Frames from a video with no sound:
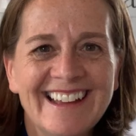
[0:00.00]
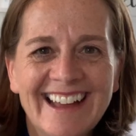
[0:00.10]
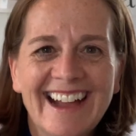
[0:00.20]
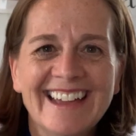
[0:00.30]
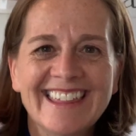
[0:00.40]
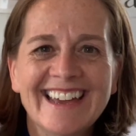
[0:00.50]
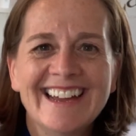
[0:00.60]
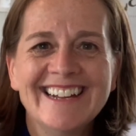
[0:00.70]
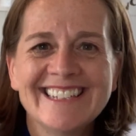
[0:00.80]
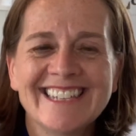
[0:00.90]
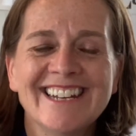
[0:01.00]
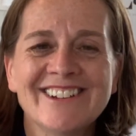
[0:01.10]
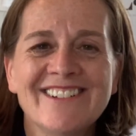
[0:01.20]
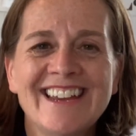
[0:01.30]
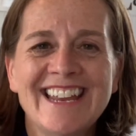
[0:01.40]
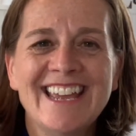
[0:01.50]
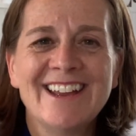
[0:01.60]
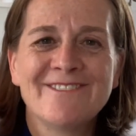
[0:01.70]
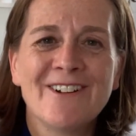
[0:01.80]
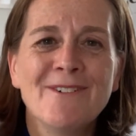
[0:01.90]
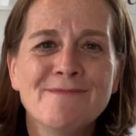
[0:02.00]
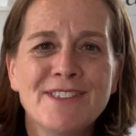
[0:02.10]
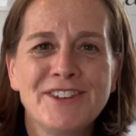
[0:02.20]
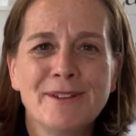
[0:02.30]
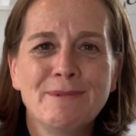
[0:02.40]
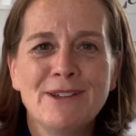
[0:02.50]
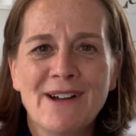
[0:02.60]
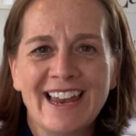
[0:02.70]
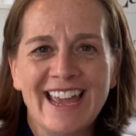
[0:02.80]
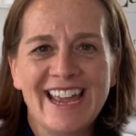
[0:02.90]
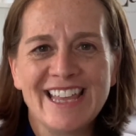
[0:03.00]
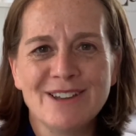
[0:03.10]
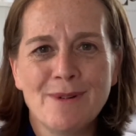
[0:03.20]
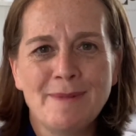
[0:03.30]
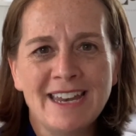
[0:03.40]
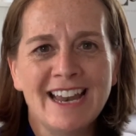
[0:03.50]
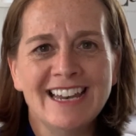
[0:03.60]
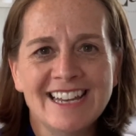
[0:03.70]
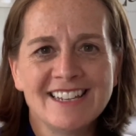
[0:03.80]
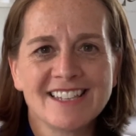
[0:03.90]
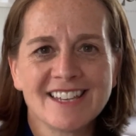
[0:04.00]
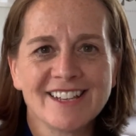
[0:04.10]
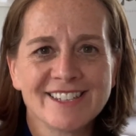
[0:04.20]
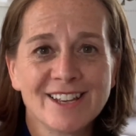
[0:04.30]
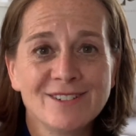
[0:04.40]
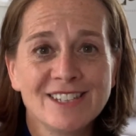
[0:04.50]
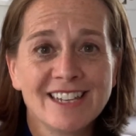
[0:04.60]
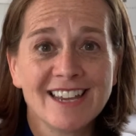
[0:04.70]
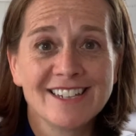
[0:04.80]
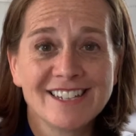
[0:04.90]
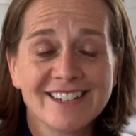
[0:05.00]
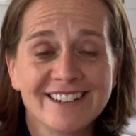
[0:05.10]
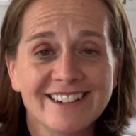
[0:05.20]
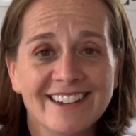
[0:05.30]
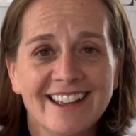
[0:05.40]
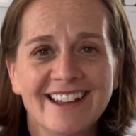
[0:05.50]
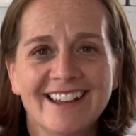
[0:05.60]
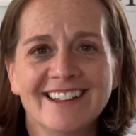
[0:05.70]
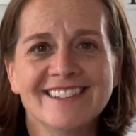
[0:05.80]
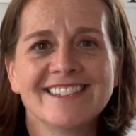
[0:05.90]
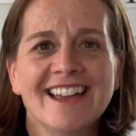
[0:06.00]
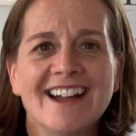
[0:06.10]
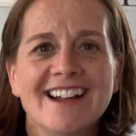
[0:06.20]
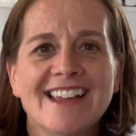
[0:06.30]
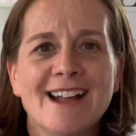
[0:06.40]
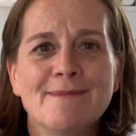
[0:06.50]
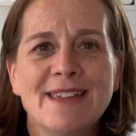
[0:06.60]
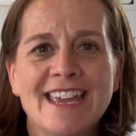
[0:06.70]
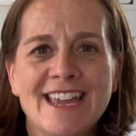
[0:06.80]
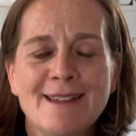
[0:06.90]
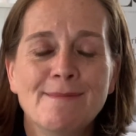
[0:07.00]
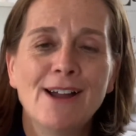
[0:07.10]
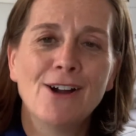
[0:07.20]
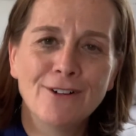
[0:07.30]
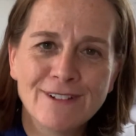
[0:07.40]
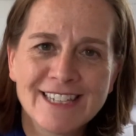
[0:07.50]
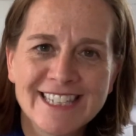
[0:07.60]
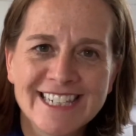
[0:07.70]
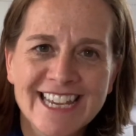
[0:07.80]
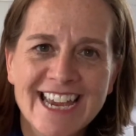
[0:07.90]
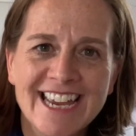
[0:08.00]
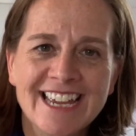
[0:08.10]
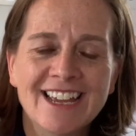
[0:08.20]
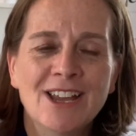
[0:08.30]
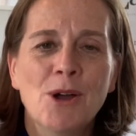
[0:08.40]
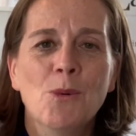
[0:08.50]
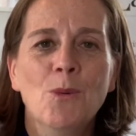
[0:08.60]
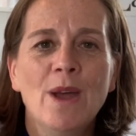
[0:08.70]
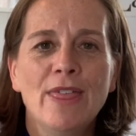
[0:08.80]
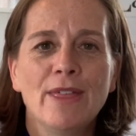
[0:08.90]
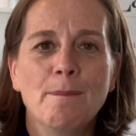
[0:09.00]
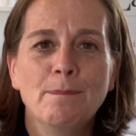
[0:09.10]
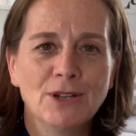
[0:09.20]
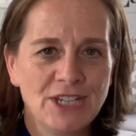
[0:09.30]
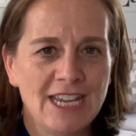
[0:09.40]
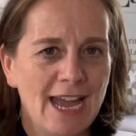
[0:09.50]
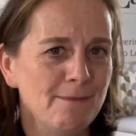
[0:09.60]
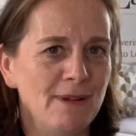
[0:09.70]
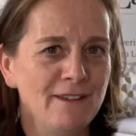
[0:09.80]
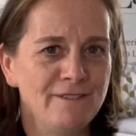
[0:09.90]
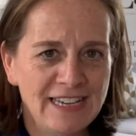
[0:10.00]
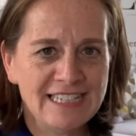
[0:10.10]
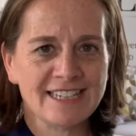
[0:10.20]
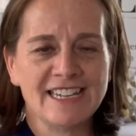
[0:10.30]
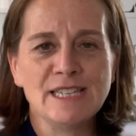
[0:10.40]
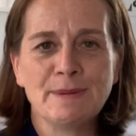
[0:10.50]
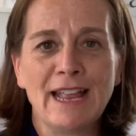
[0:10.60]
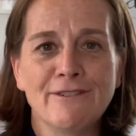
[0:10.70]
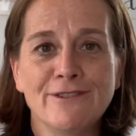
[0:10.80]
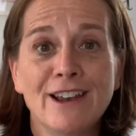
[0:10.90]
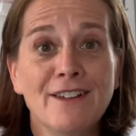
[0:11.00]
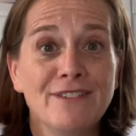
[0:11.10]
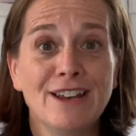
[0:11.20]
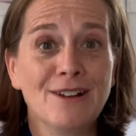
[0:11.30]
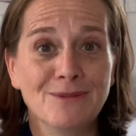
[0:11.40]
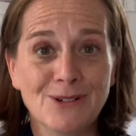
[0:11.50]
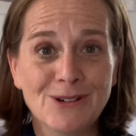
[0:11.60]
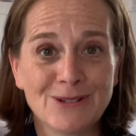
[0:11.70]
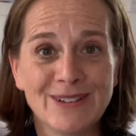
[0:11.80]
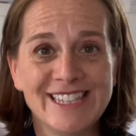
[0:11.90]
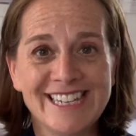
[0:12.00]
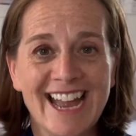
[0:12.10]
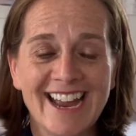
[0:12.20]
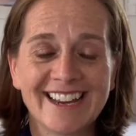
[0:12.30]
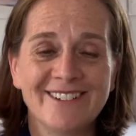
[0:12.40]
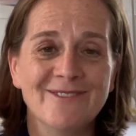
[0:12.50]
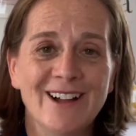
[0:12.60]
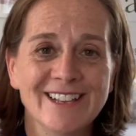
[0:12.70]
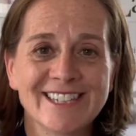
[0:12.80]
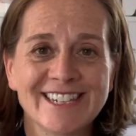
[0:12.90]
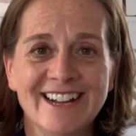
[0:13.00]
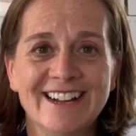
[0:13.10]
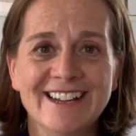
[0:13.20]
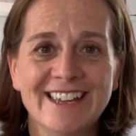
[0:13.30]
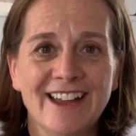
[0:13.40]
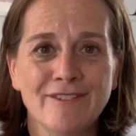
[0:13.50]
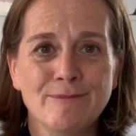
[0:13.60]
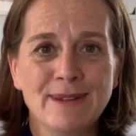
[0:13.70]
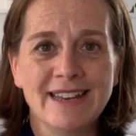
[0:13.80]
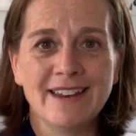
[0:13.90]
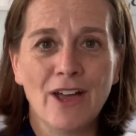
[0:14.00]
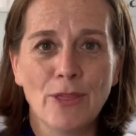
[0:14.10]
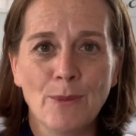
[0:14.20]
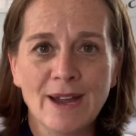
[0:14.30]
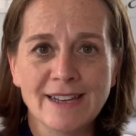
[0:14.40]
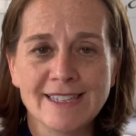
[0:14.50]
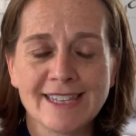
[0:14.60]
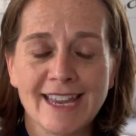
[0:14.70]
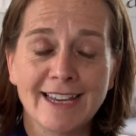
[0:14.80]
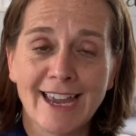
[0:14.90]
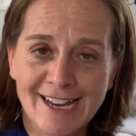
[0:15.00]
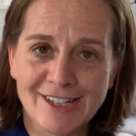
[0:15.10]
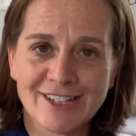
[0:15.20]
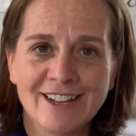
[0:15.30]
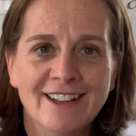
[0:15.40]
Hi there, Sandra Green here from the WLA, the Women Leaders Association, and I am here in my office today with Buddy at my feet. He's been out for a lovely long walk with Jack whilst I have been otherwise engaged.